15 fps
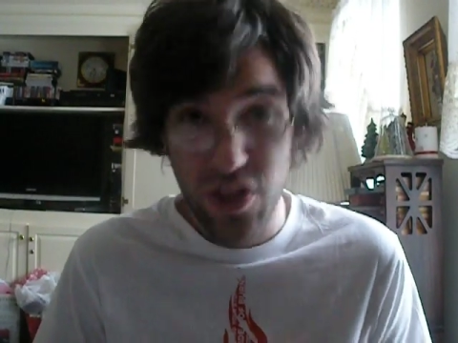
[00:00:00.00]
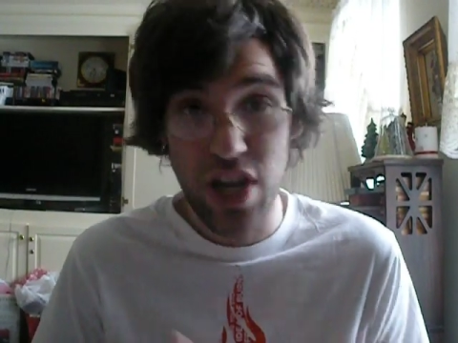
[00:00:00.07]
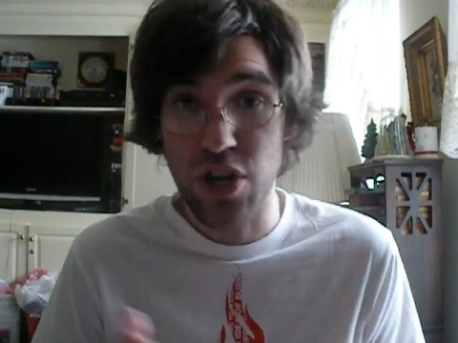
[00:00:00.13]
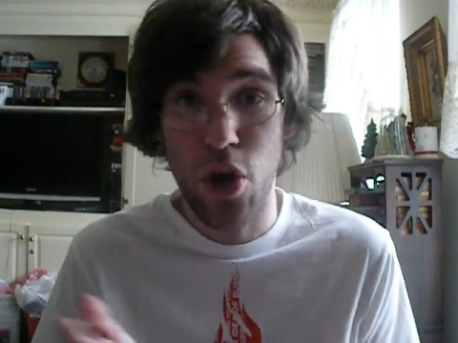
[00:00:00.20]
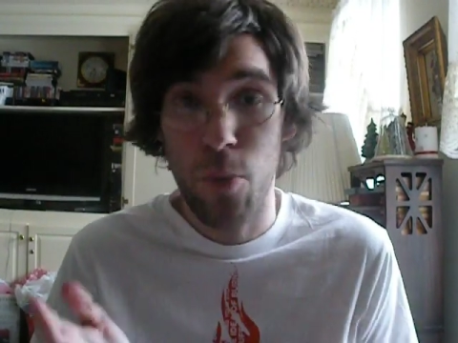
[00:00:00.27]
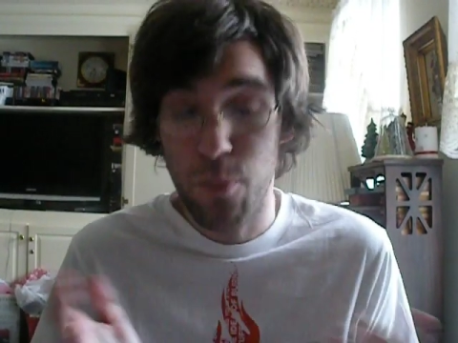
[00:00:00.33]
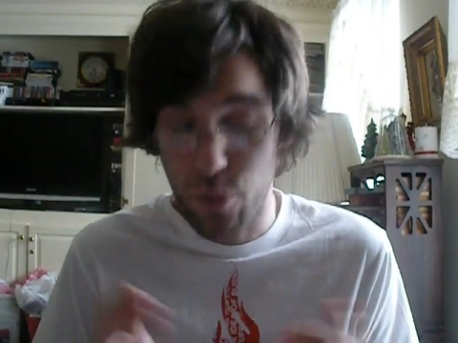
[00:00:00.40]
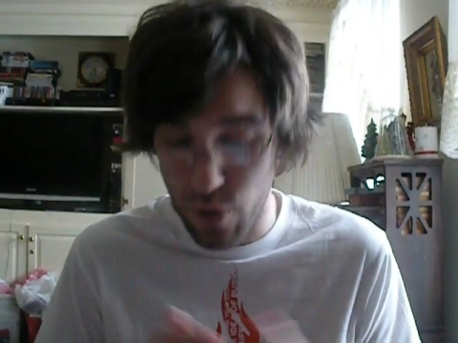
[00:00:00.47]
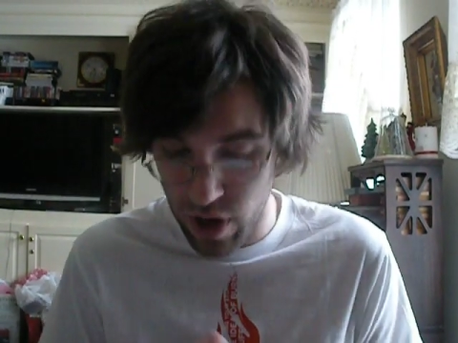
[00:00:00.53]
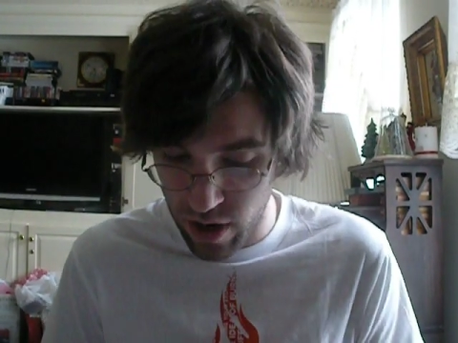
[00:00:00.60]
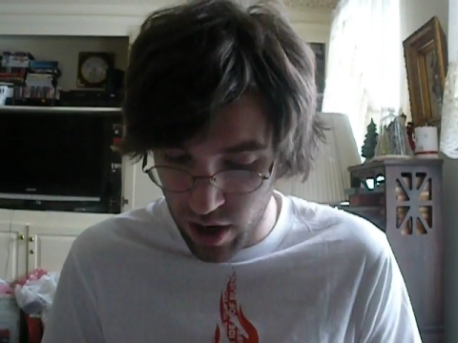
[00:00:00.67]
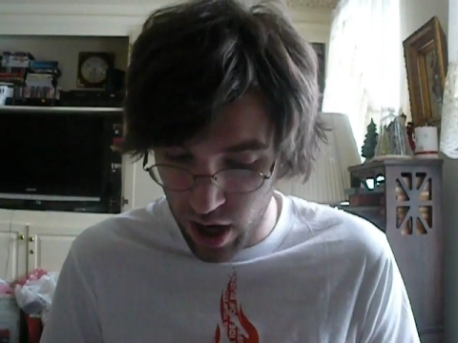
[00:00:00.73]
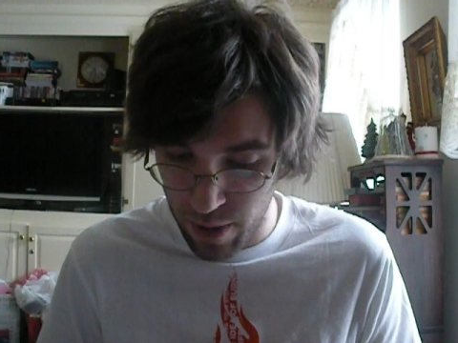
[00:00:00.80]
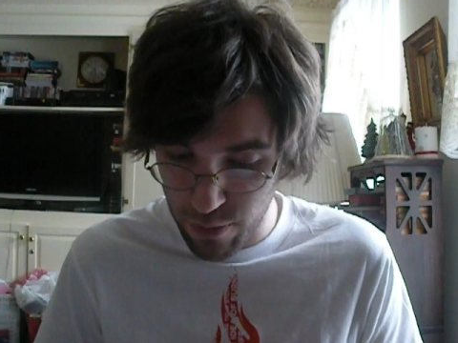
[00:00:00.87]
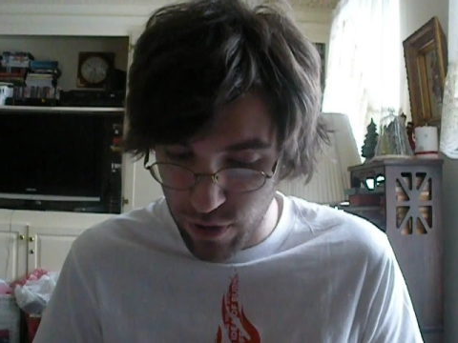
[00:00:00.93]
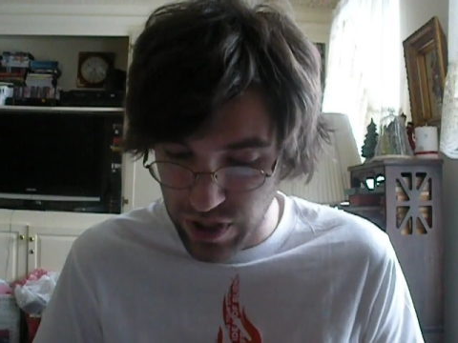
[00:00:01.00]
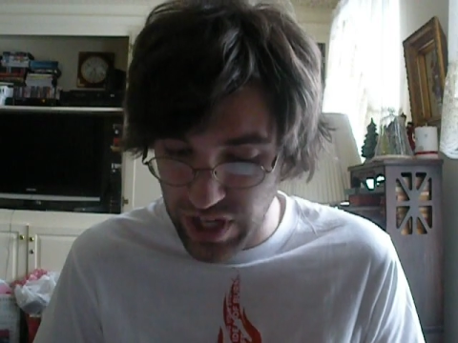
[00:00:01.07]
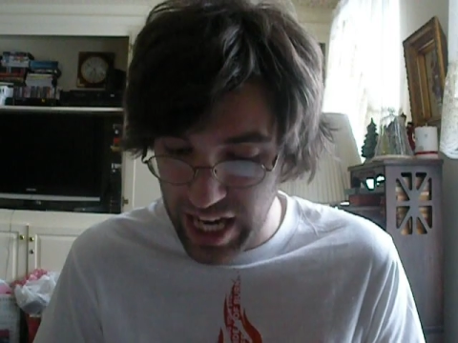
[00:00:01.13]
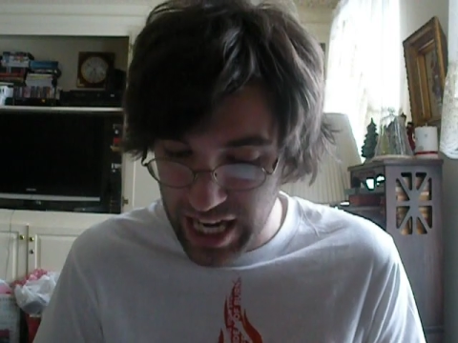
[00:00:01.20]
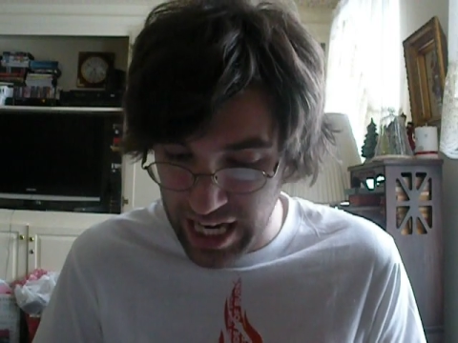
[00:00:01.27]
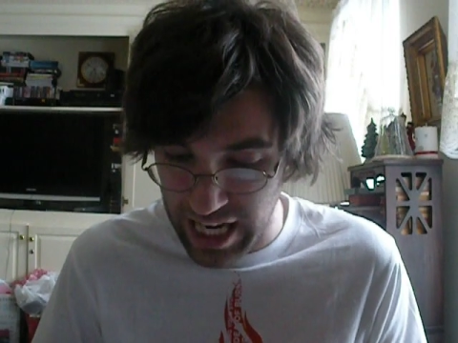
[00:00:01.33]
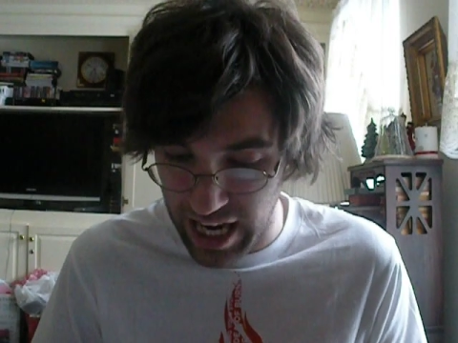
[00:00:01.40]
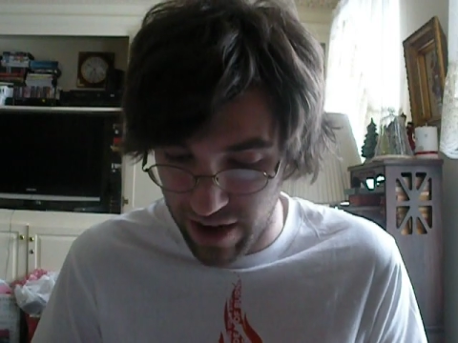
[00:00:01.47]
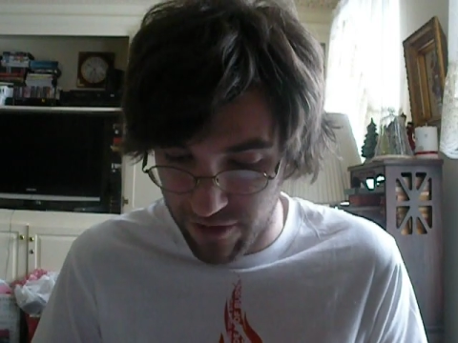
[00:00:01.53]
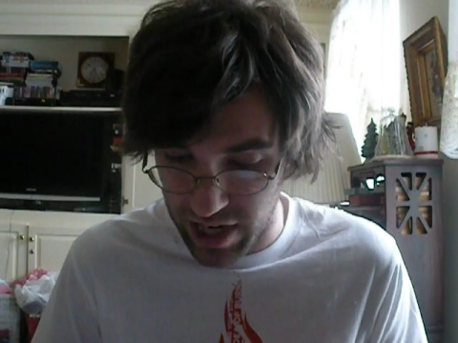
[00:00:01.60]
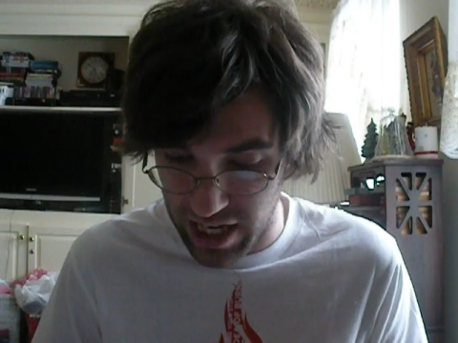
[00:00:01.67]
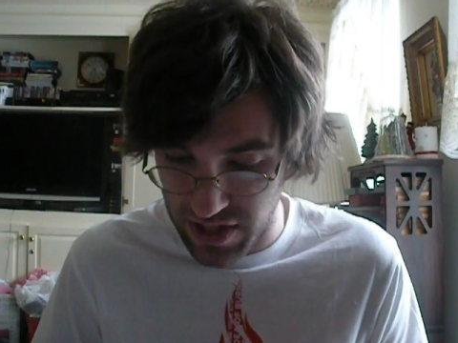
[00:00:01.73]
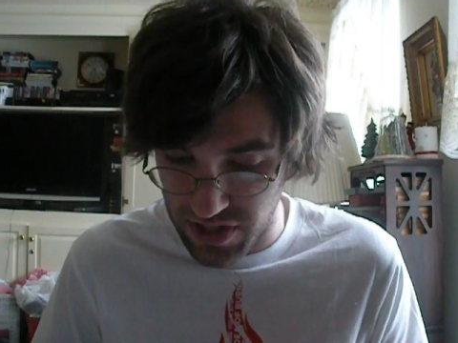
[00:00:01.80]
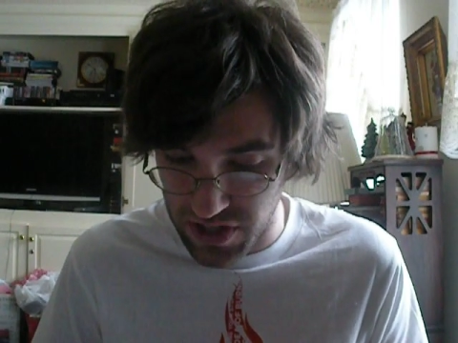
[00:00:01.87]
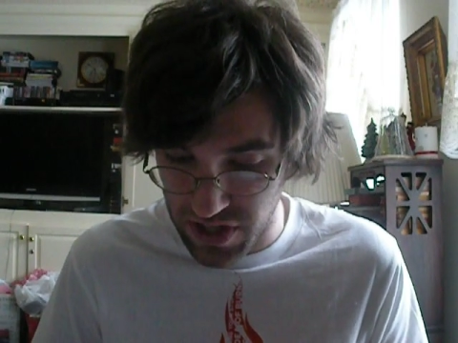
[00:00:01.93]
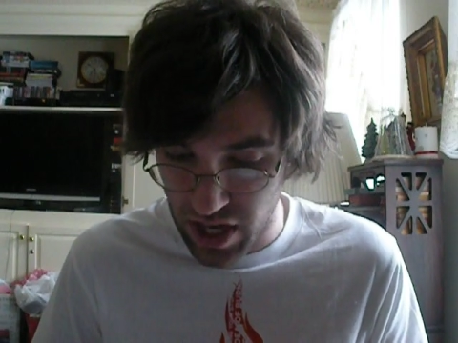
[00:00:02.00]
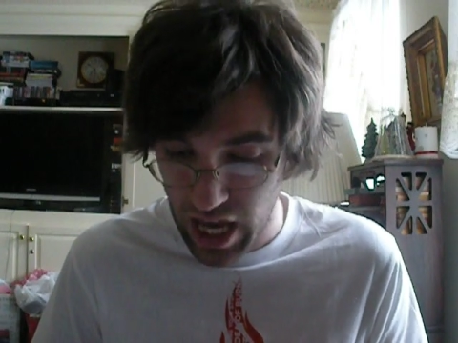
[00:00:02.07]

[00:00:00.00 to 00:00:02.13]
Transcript: They don't uh, present any evidence.